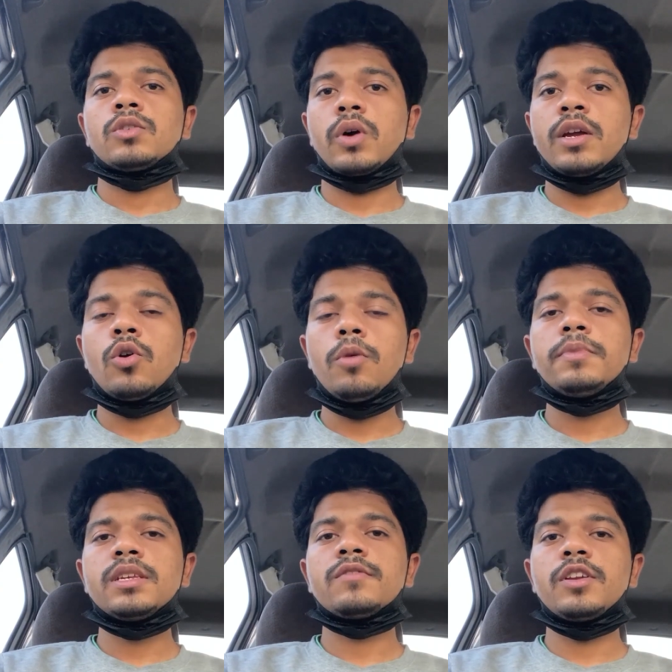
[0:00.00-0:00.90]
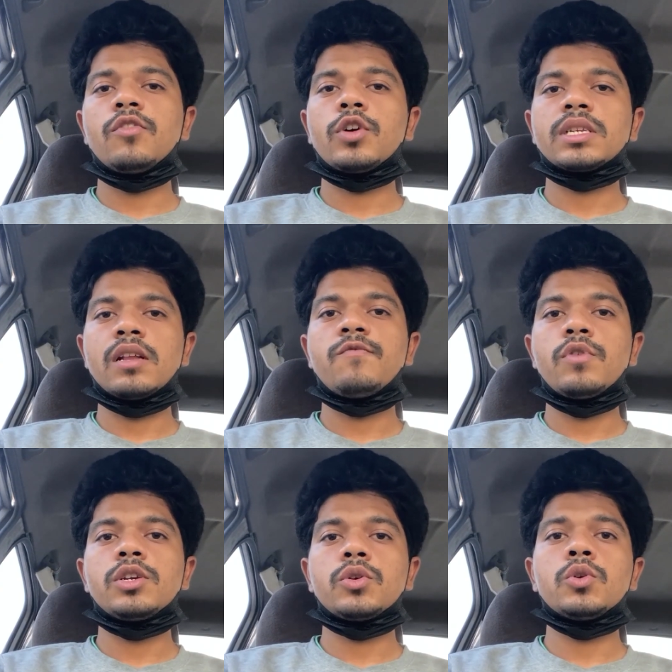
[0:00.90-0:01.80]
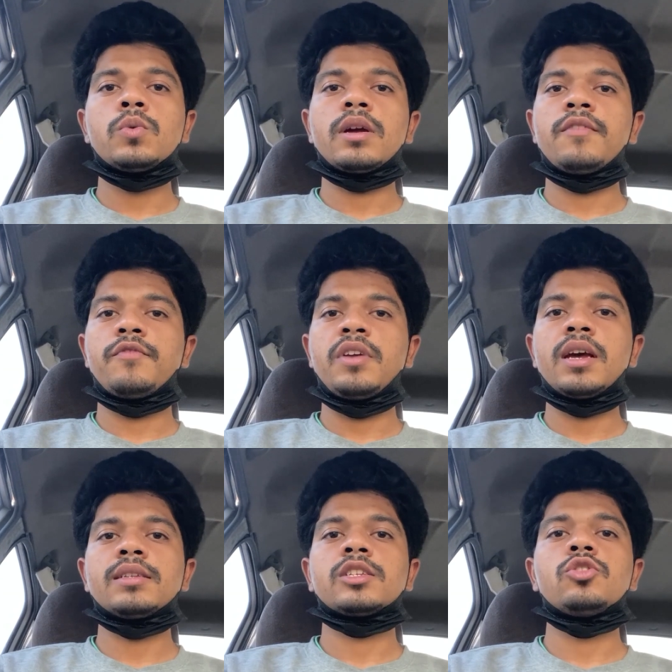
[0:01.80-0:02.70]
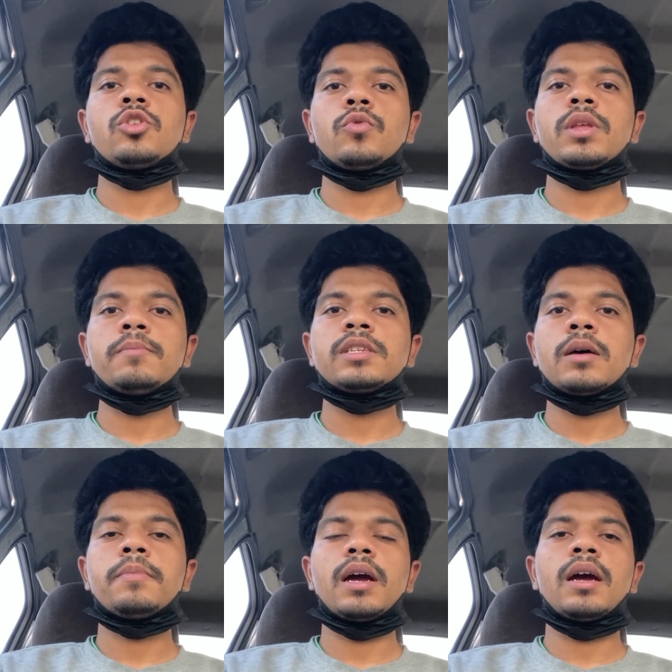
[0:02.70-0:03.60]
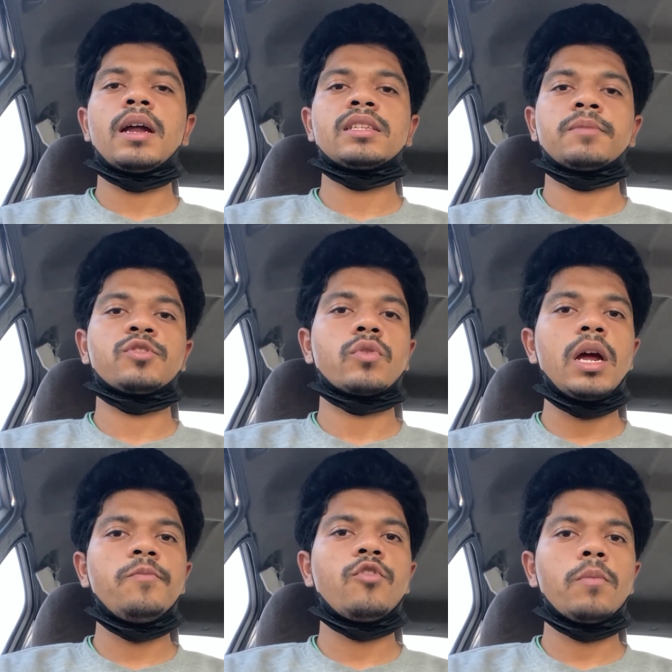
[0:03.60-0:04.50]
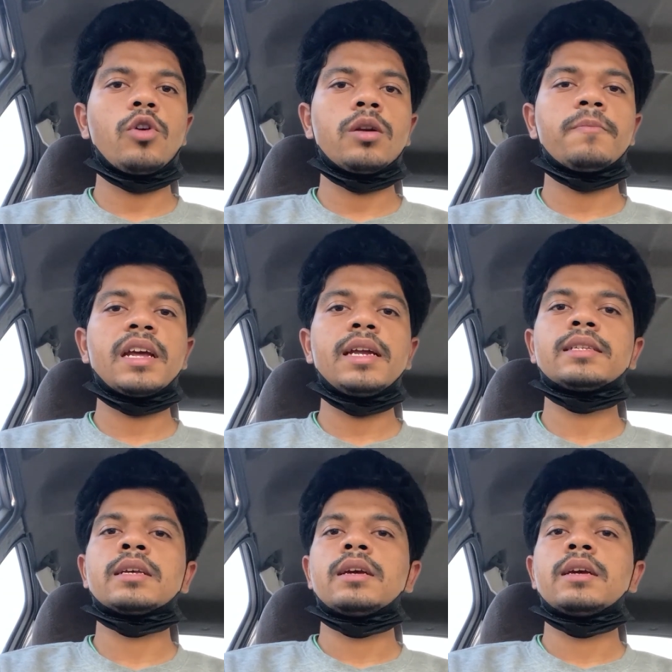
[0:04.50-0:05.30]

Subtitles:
So I hope this video was helpful to you. If yes, do give thumbs up and subscribe for more updates.